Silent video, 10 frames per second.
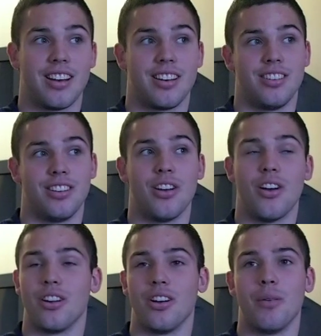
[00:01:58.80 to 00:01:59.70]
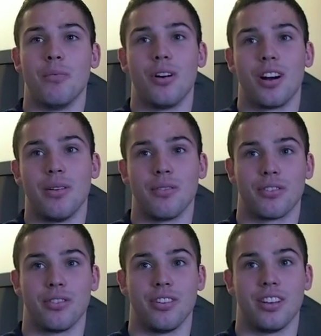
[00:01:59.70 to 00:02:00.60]
You learn a lot more coming
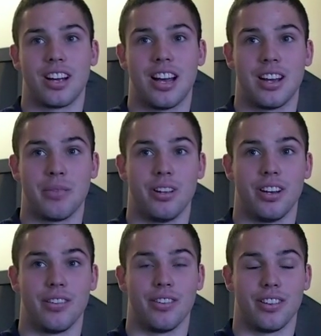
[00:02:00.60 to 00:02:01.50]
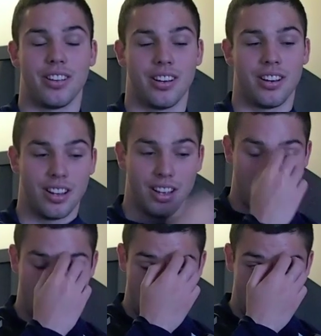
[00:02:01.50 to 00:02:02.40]
through the academy and everything,
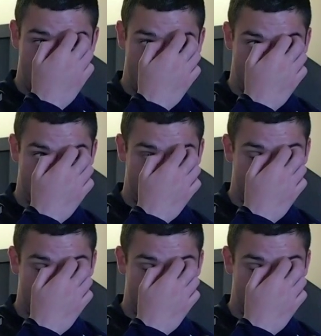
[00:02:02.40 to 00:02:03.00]
and